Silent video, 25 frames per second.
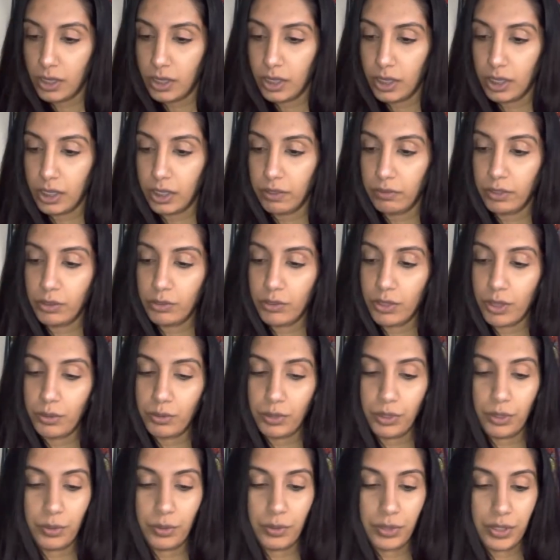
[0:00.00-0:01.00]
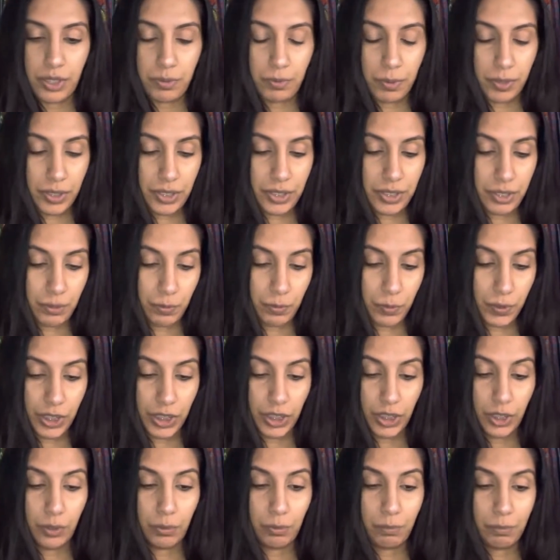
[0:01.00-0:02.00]
if you don't know this person when
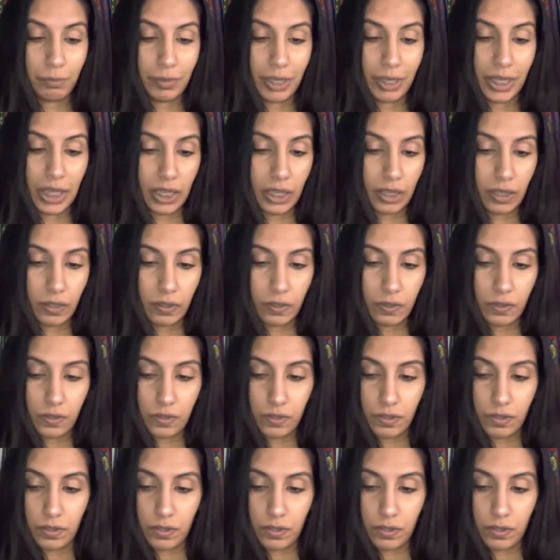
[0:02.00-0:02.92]
you meet,